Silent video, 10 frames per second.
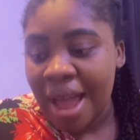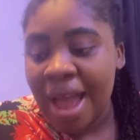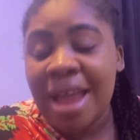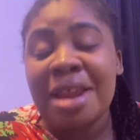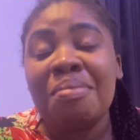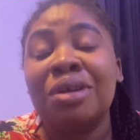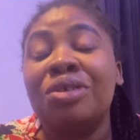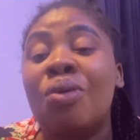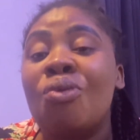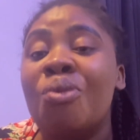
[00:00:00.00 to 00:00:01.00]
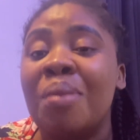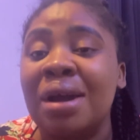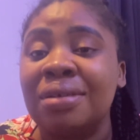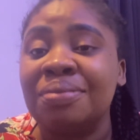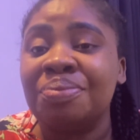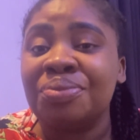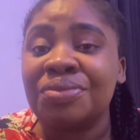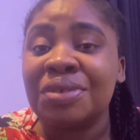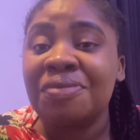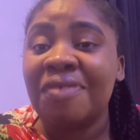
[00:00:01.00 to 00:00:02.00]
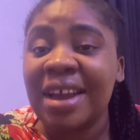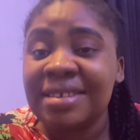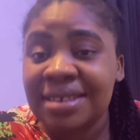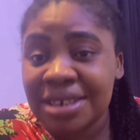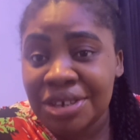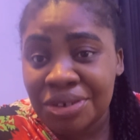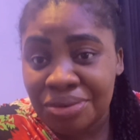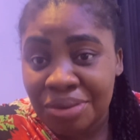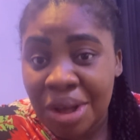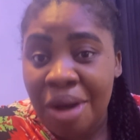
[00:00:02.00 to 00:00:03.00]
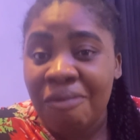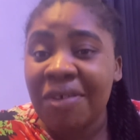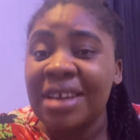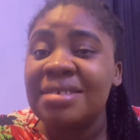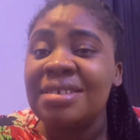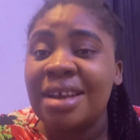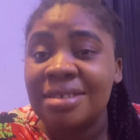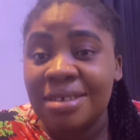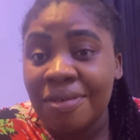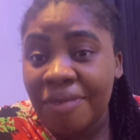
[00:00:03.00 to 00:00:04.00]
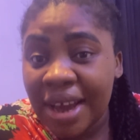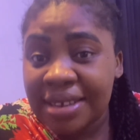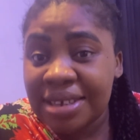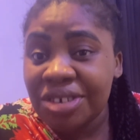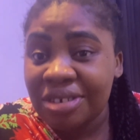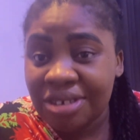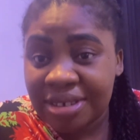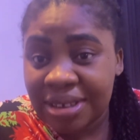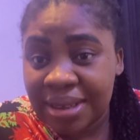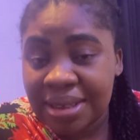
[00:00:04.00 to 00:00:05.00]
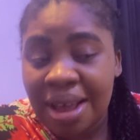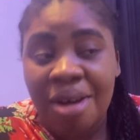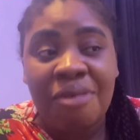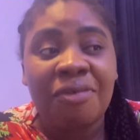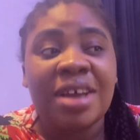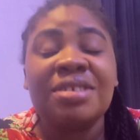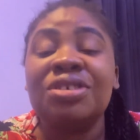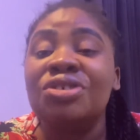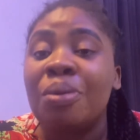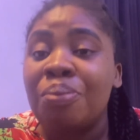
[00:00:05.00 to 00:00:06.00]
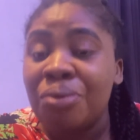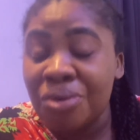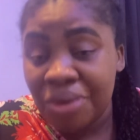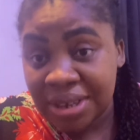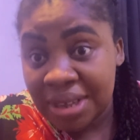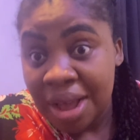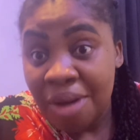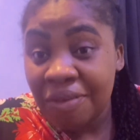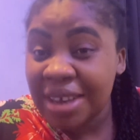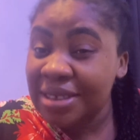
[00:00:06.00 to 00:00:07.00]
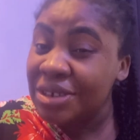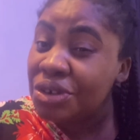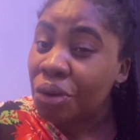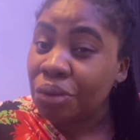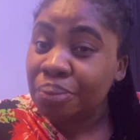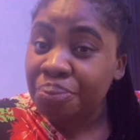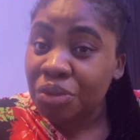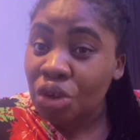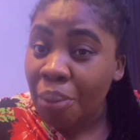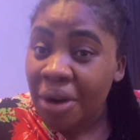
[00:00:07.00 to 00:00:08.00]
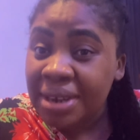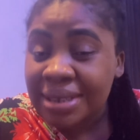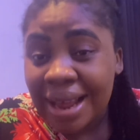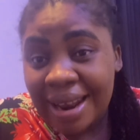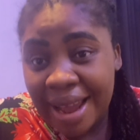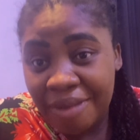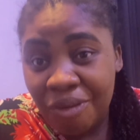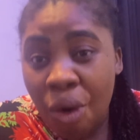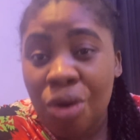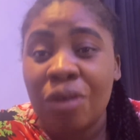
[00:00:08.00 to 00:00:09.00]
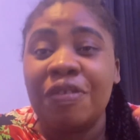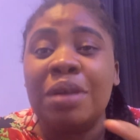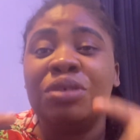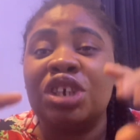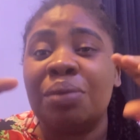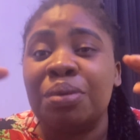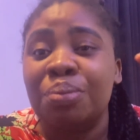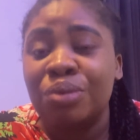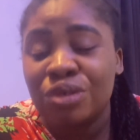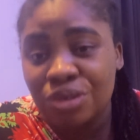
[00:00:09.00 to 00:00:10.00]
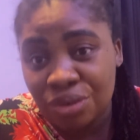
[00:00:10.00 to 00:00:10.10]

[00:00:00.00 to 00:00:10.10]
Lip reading: Any man or woman fighting you, fighting your success, fighting your progress, fighting your marital life, all of them shall be put